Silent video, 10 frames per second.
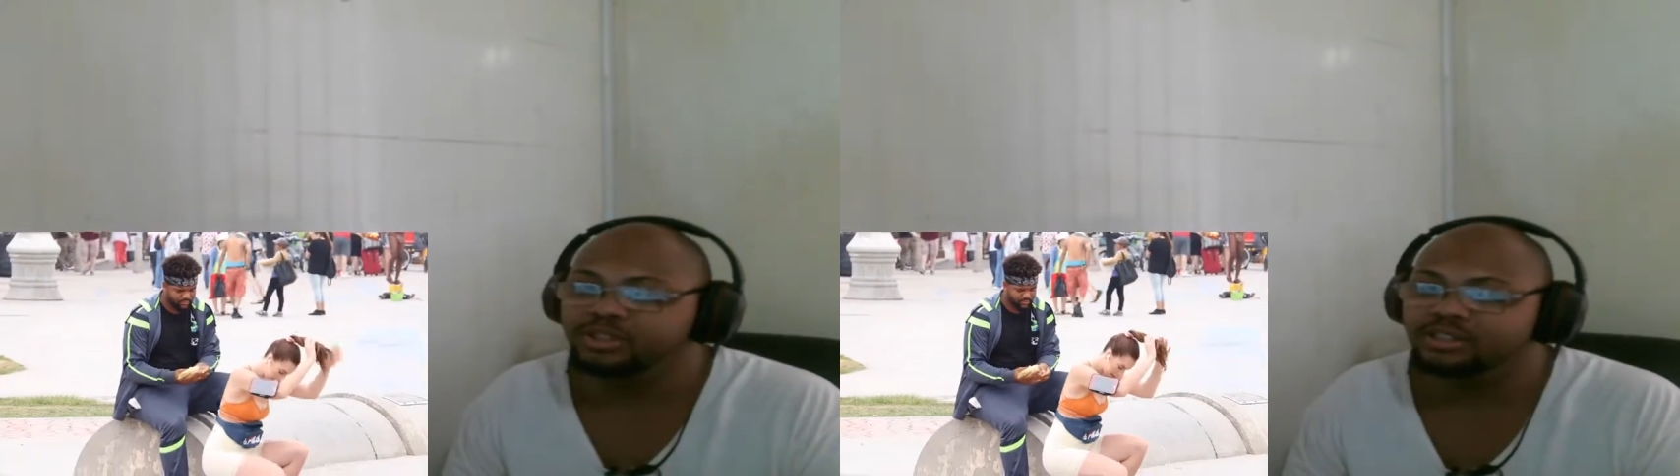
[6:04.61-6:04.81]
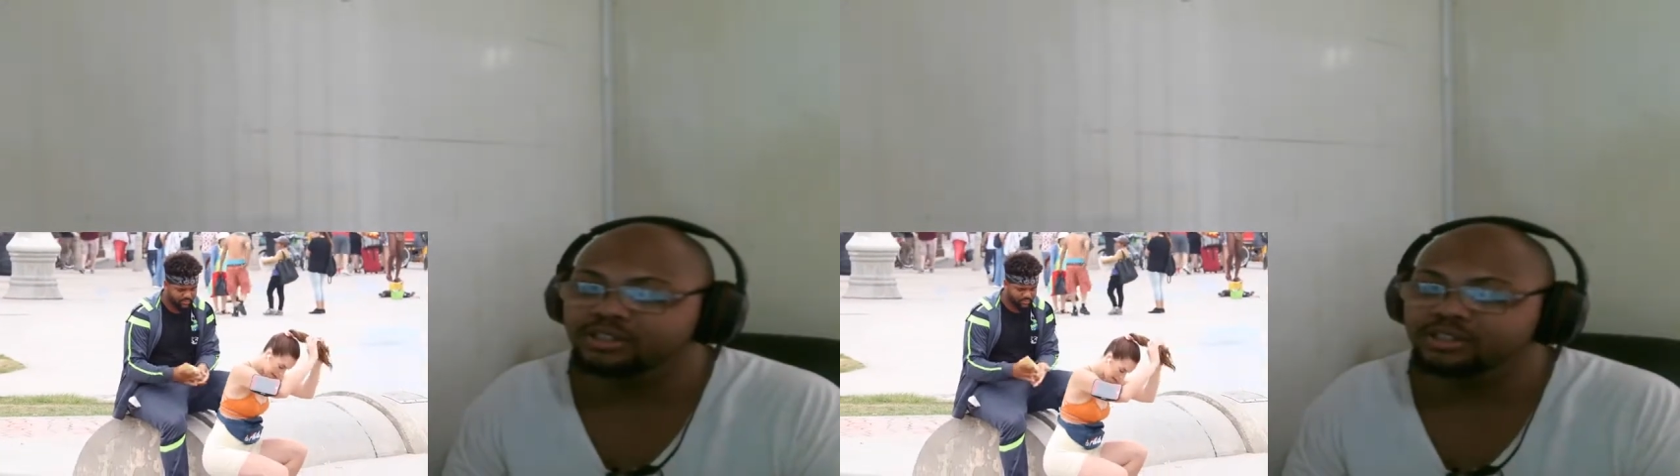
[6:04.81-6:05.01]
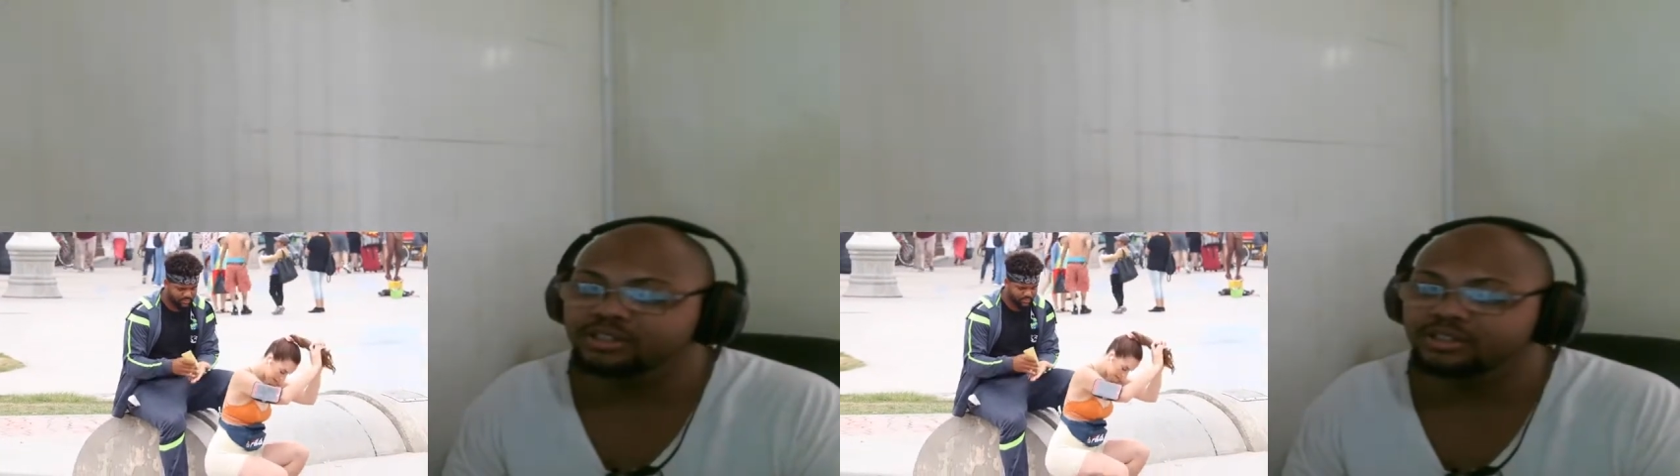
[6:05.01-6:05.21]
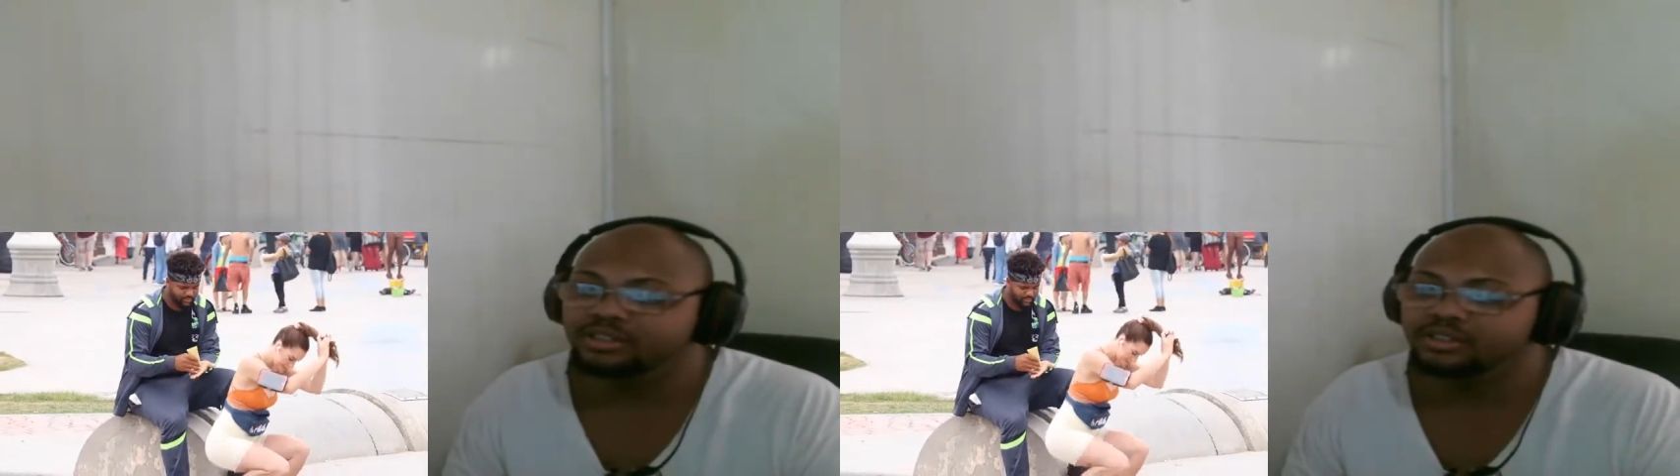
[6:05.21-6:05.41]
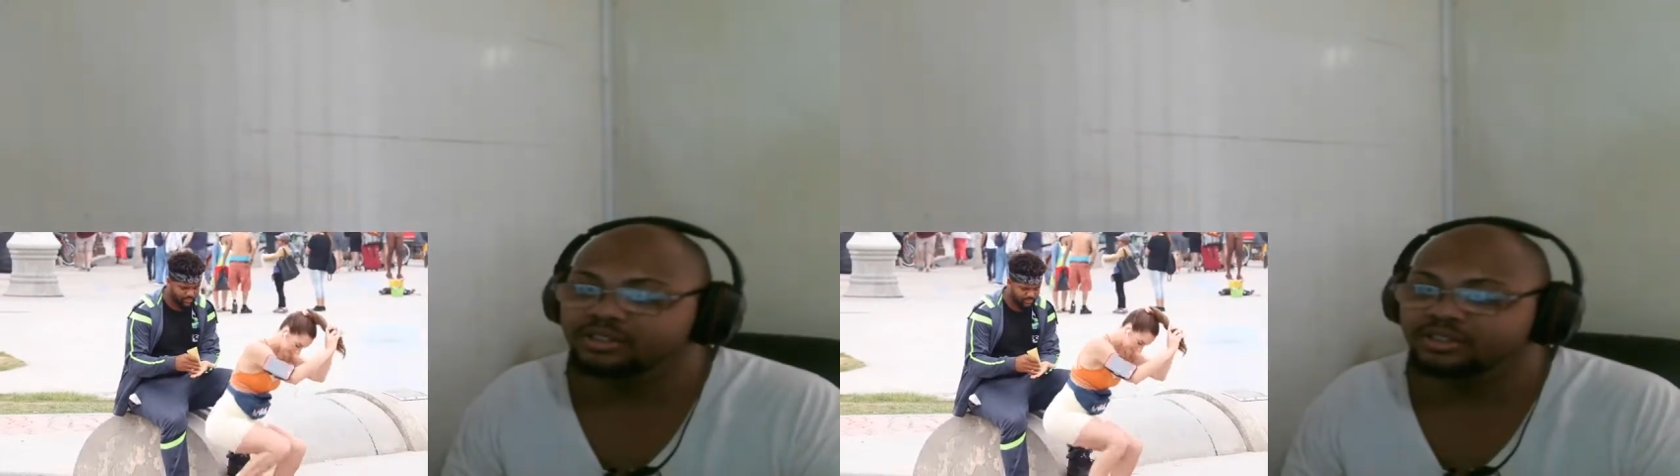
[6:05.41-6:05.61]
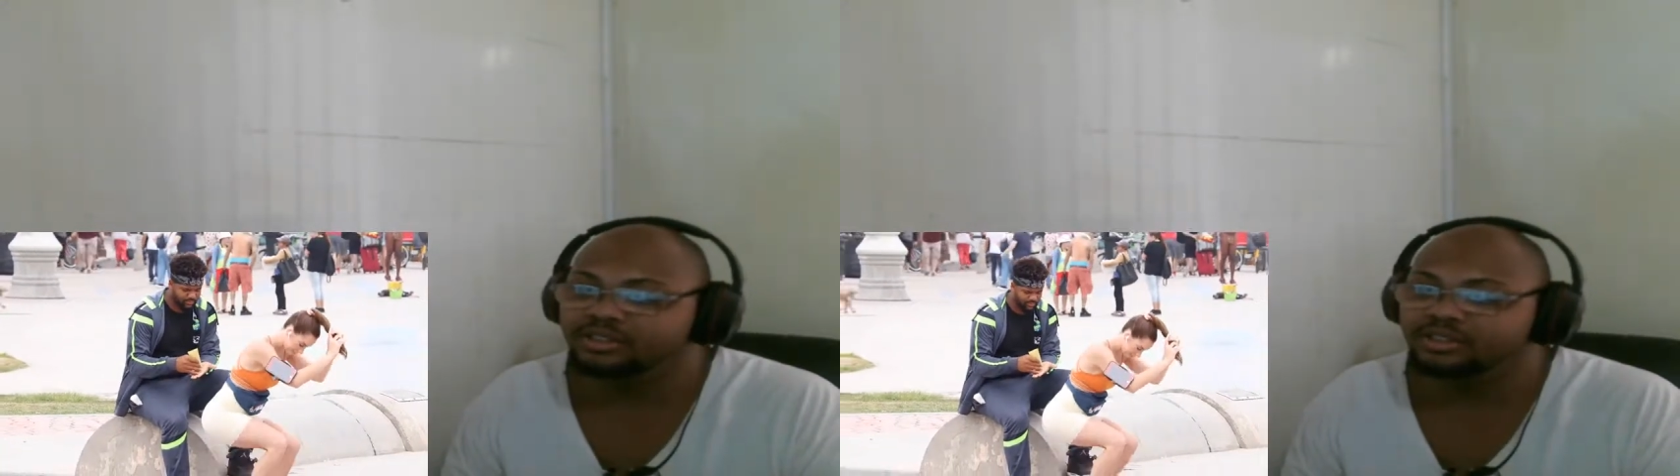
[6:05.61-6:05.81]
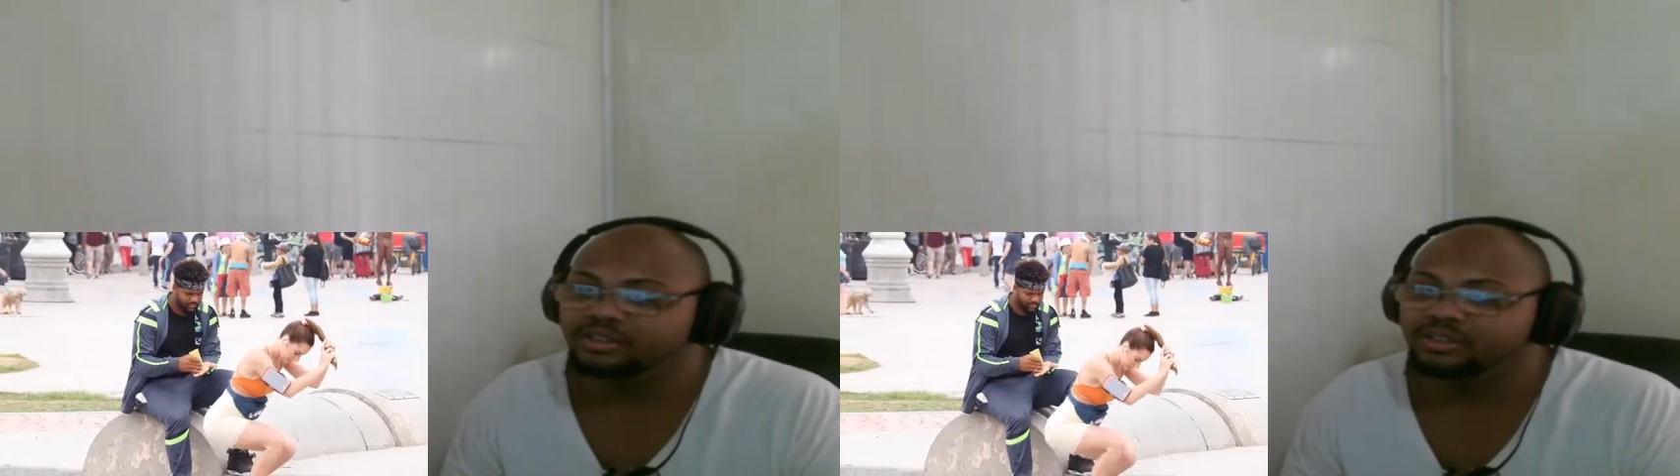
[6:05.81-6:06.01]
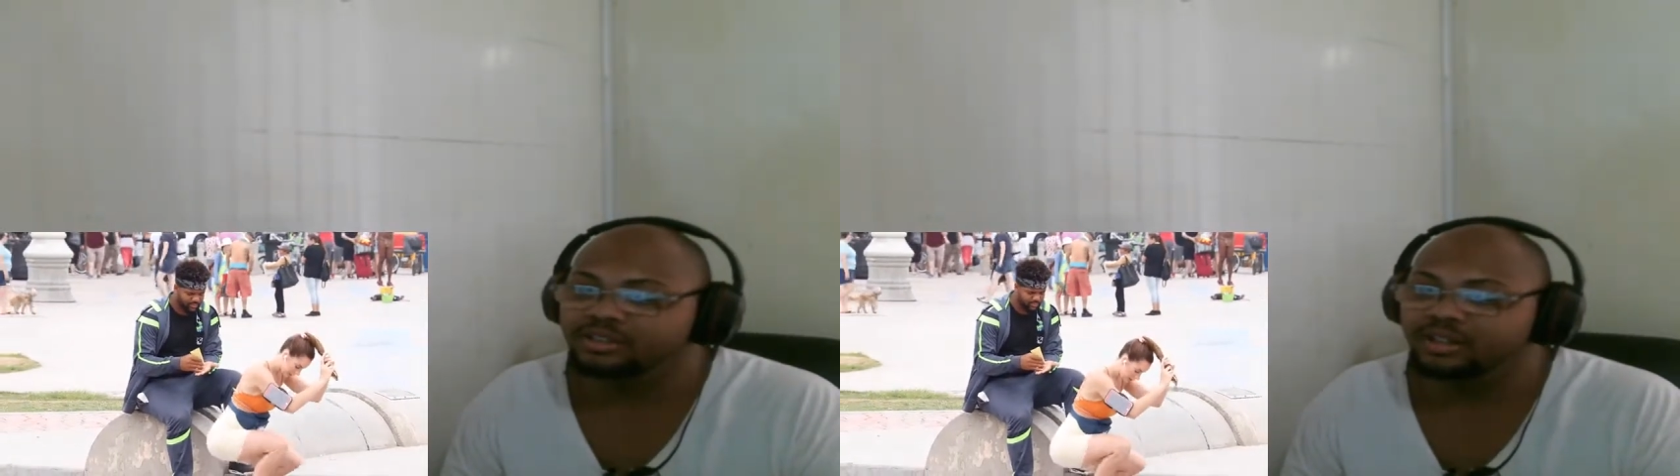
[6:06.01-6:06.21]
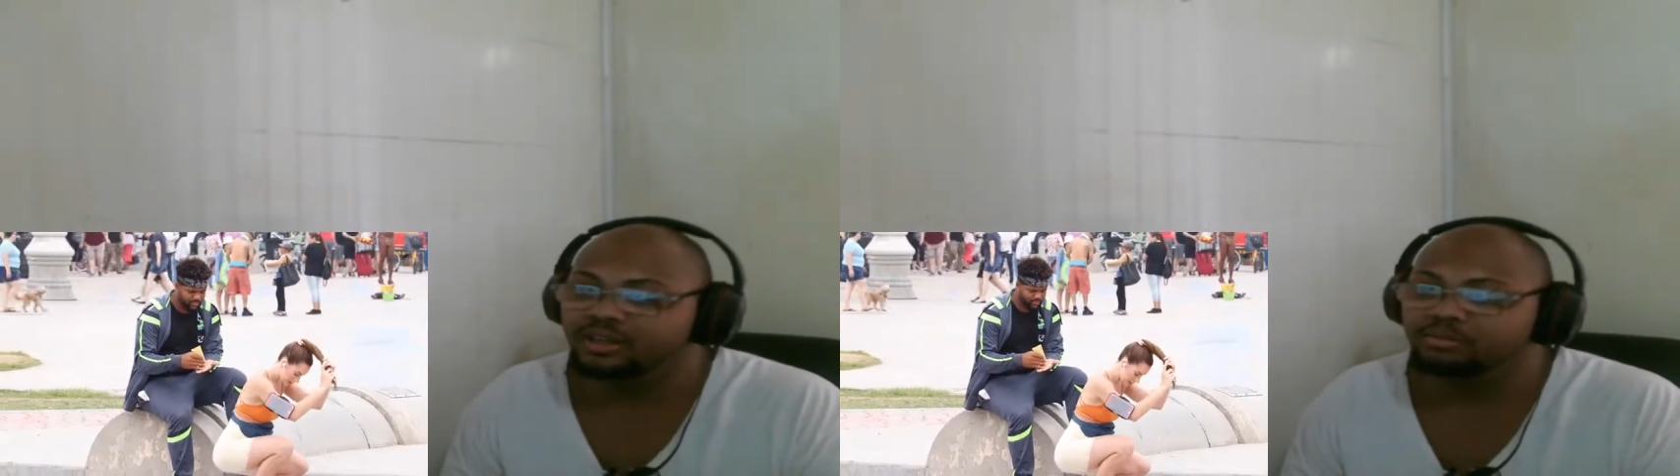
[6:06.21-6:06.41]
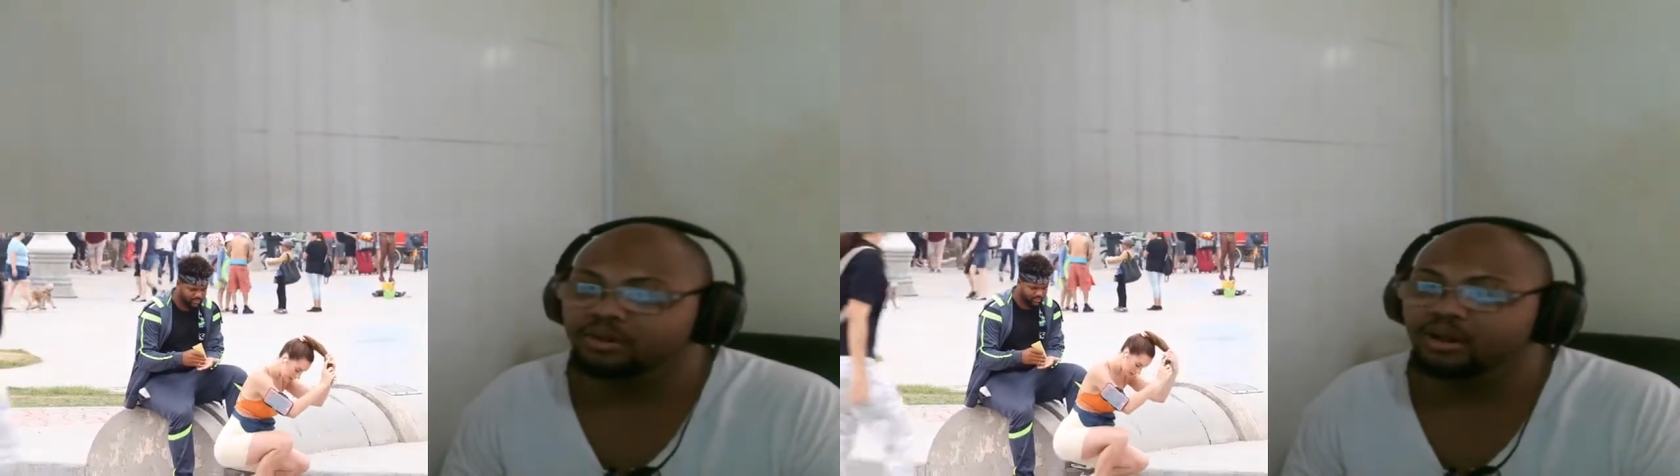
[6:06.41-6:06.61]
to do it.